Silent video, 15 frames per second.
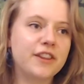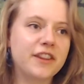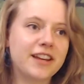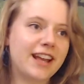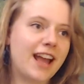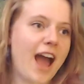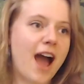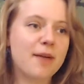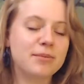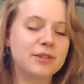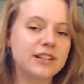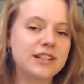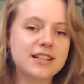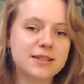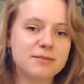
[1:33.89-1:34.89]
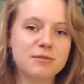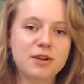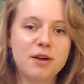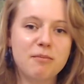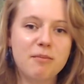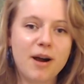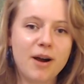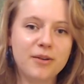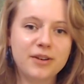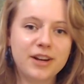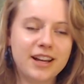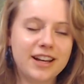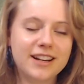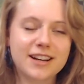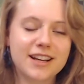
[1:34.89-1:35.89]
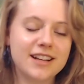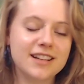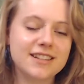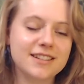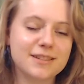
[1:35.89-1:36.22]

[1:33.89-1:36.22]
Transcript: the capitalism component because